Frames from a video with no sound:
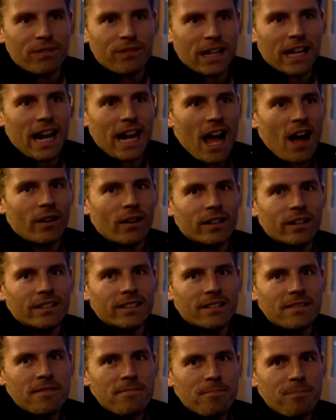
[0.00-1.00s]
figured out
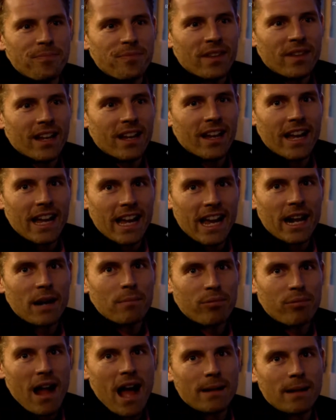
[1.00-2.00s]
he had
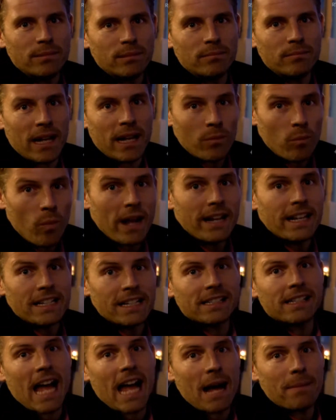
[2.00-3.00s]
a problem, and when he
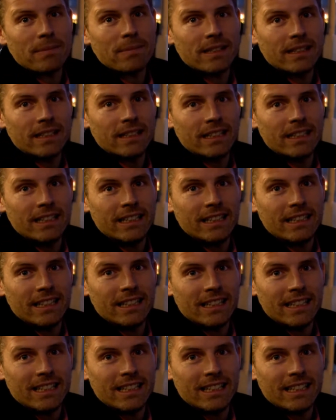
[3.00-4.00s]
stopped,
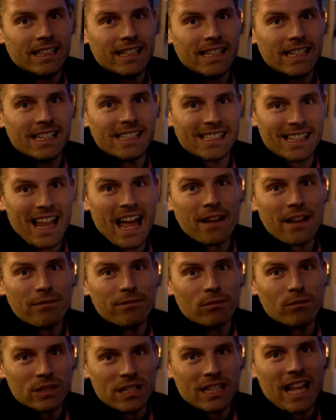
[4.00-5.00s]
his
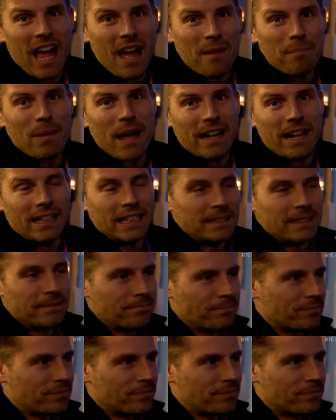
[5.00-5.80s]
life was a lot better.